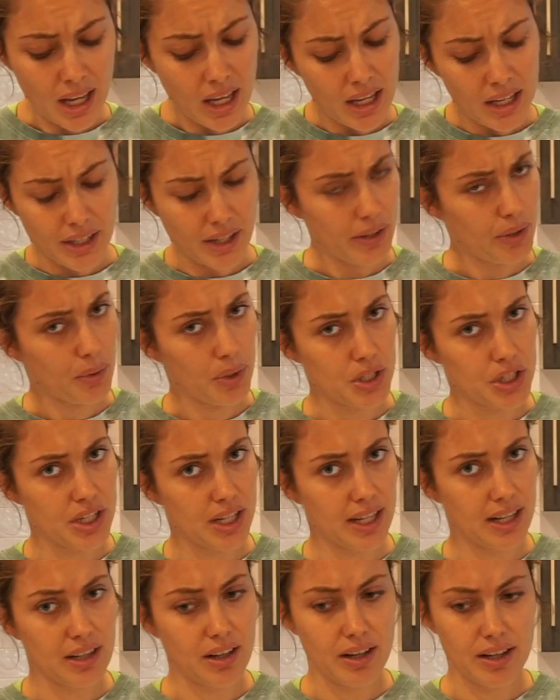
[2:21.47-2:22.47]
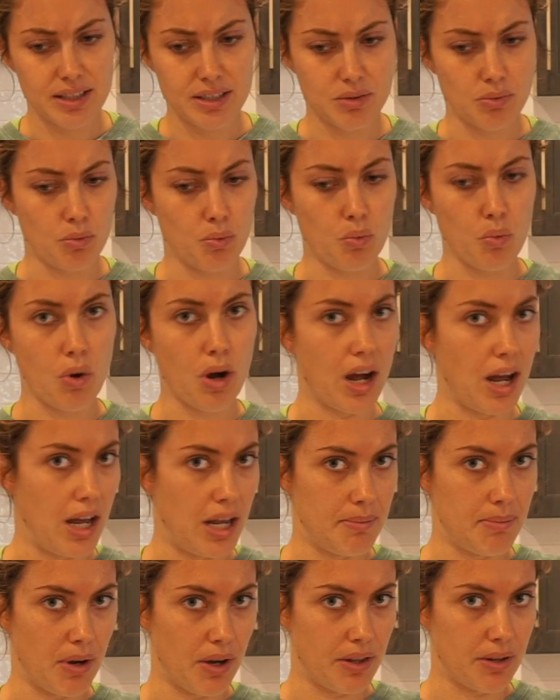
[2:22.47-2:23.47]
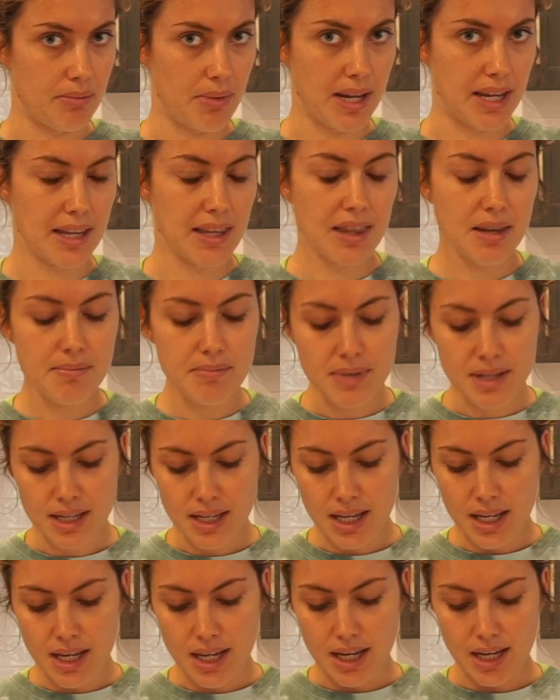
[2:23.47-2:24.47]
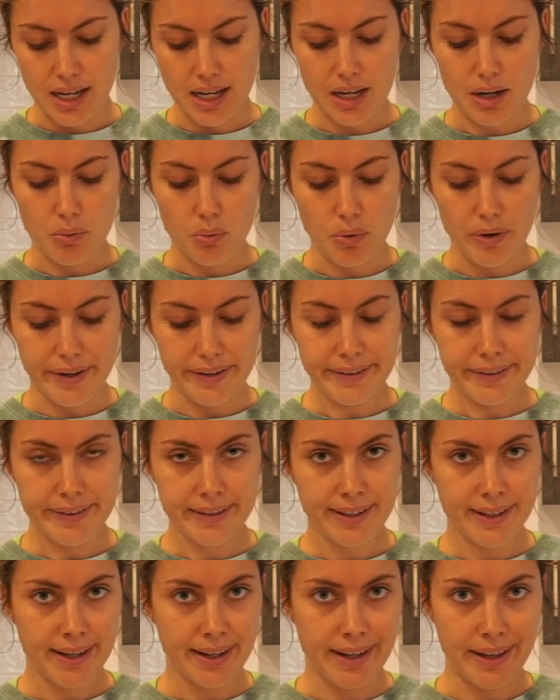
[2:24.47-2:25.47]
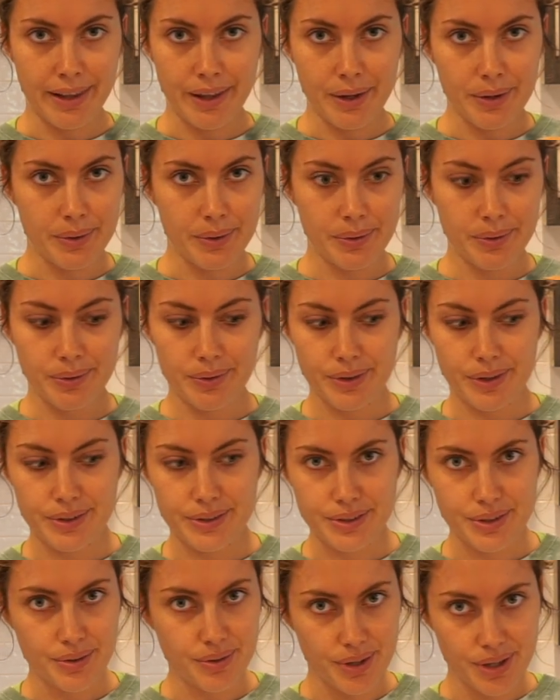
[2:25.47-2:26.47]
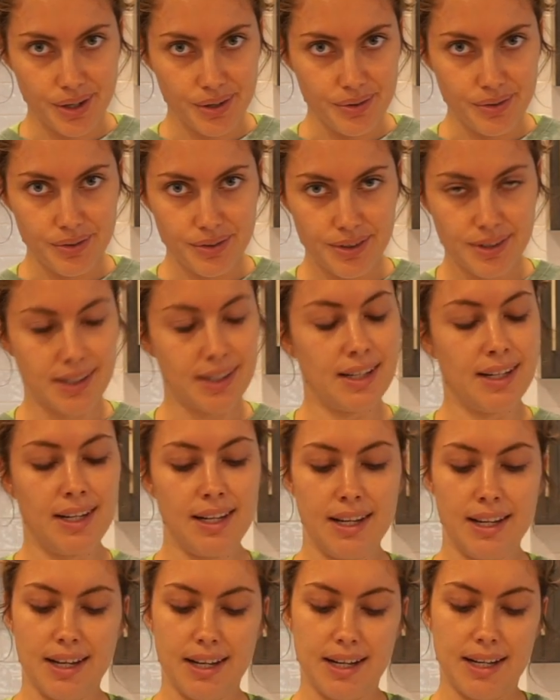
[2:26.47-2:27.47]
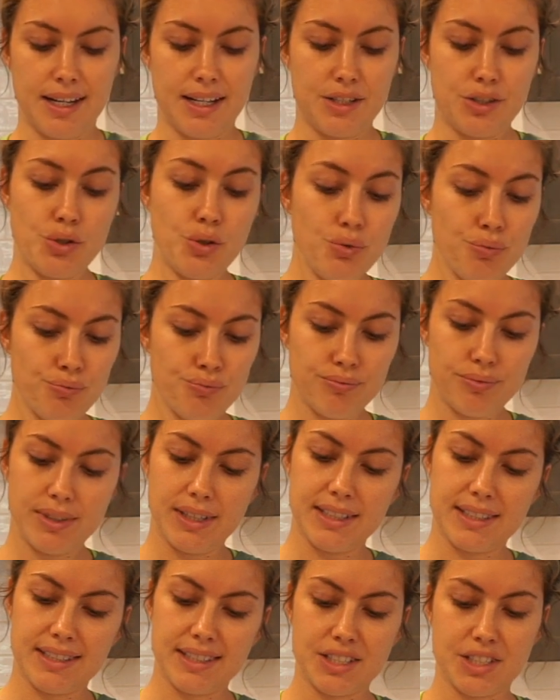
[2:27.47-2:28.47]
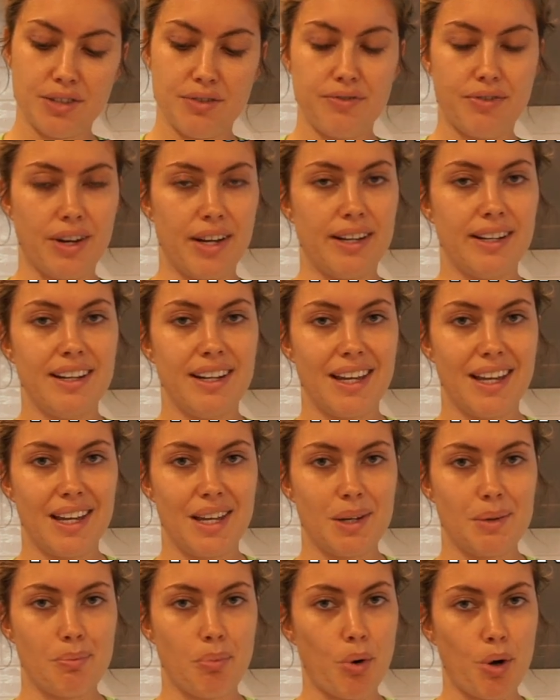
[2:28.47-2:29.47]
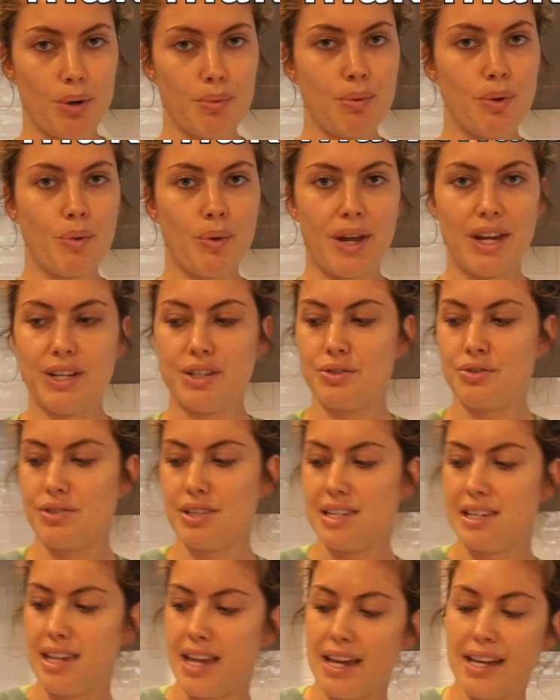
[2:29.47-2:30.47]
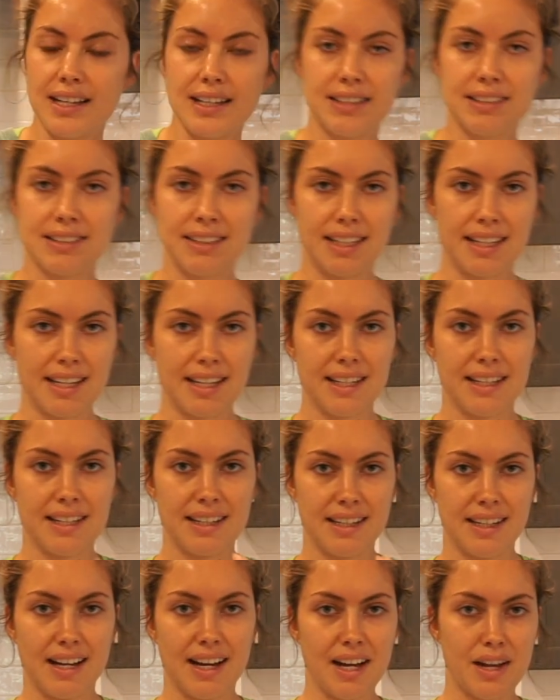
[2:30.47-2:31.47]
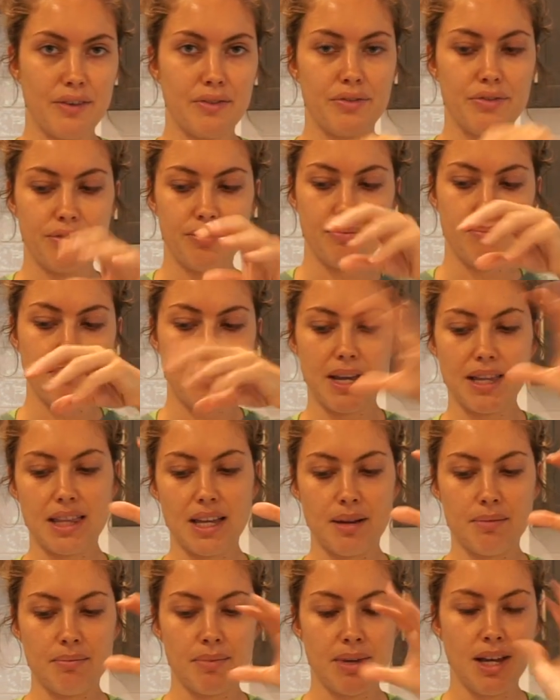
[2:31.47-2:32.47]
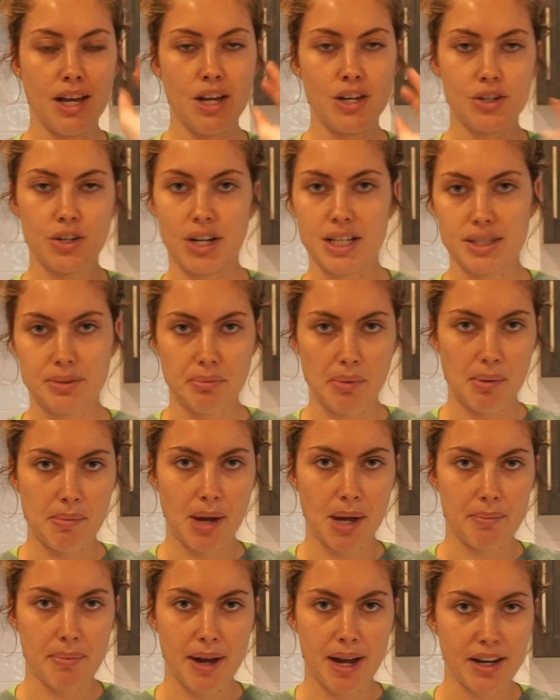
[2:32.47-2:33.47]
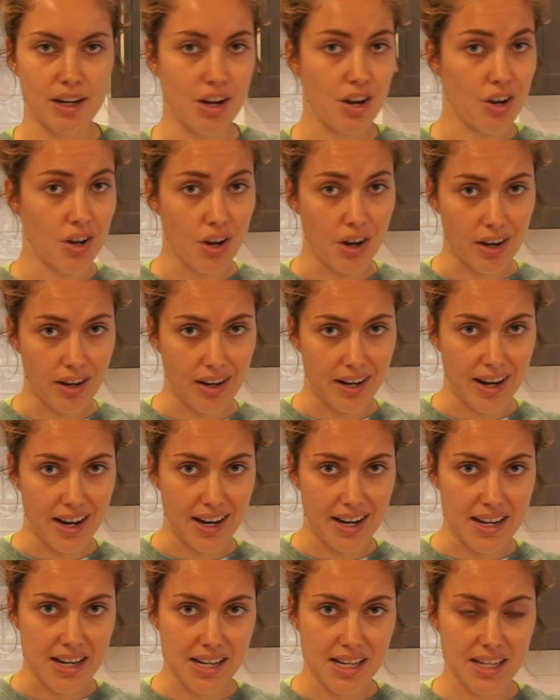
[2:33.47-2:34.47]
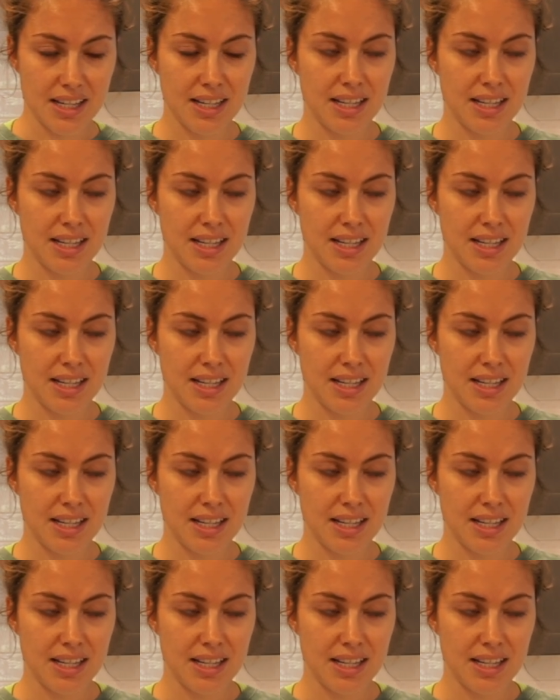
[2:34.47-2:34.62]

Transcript: Another question I get a lot is, why bother making them? 1, hello, they're so cute. 2, it's such a fun and portable way to eat cake. Like, I've made them, tossed them in my backpack, gone on a hike,